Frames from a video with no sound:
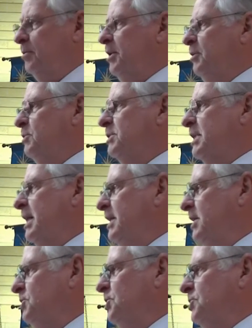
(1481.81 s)
he was
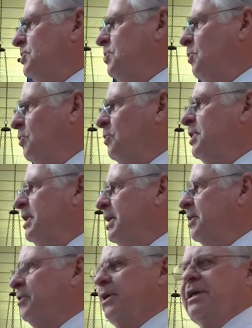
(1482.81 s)
kind of just
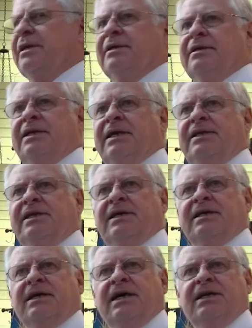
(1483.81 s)
ordinary and
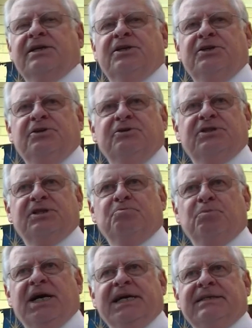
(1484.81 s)
yet God could use
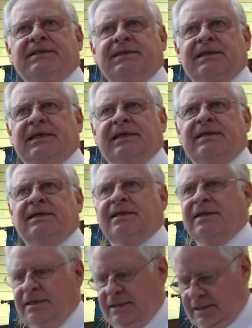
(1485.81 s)
him mightily
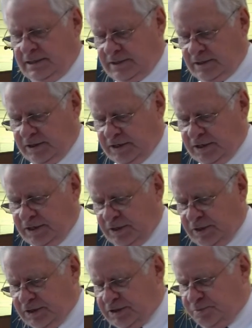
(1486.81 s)
uh, in
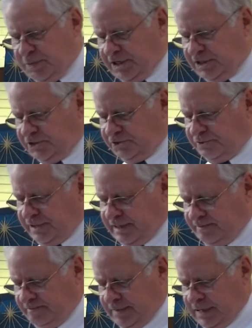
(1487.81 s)
this ministry.
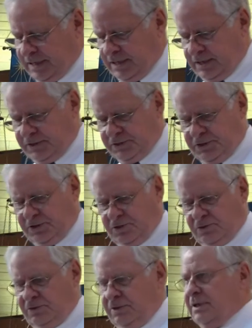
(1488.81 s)

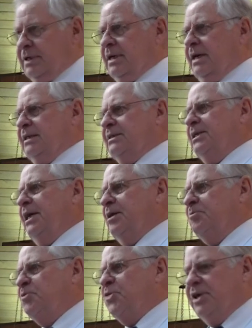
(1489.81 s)
So God's not
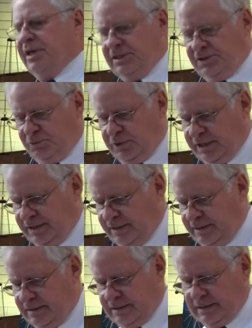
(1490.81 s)
impressed
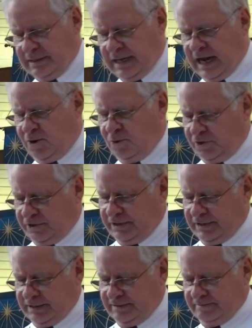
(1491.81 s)
with
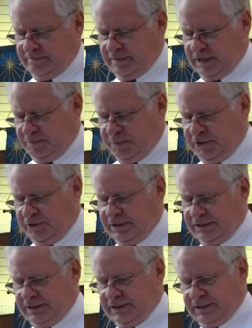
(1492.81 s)
outward
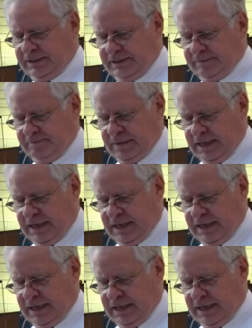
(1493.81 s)
appearances,